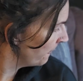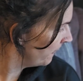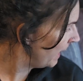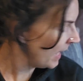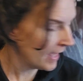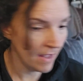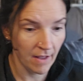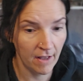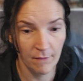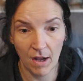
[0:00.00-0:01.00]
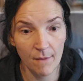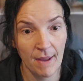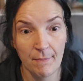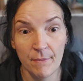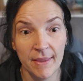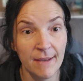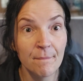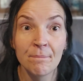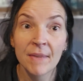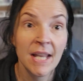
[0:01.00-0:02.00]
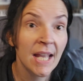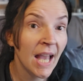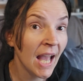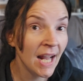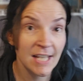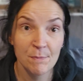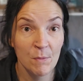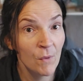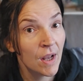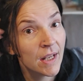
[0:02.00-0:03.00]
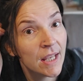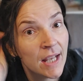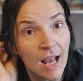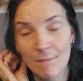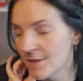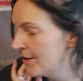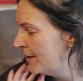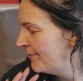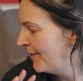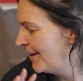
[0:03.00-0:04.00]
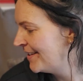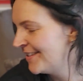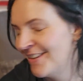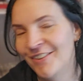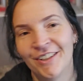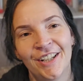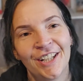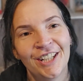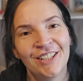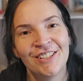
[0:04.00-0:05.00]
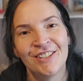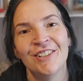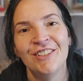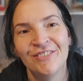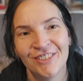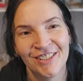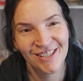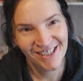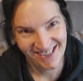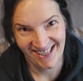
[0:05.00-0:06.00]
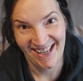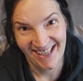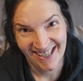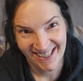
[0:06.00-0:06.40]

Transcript: yeah, I'm happy with it, and it's been working absolutely fine. So do you want to see?